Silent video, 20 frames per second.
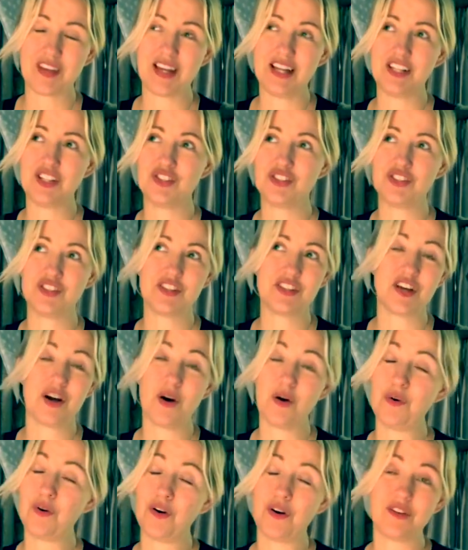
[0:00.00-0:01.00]
It's just the
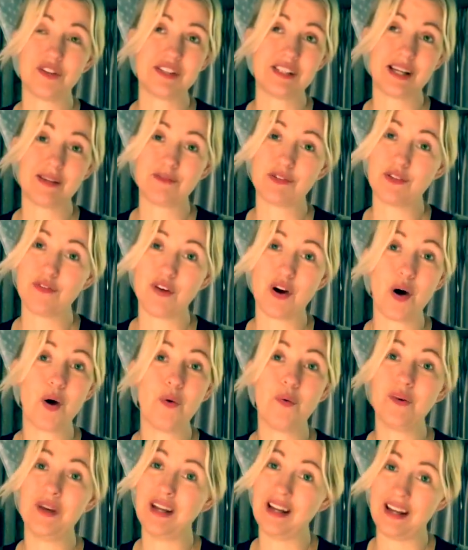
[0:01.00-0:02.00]
whole concept of
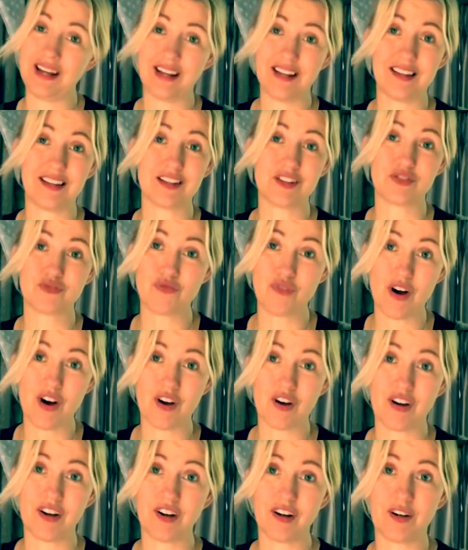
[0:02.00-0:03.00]
owning it that's
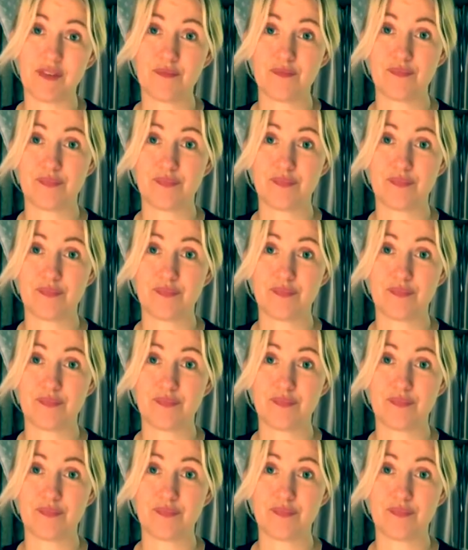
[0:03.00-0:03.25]
wrong.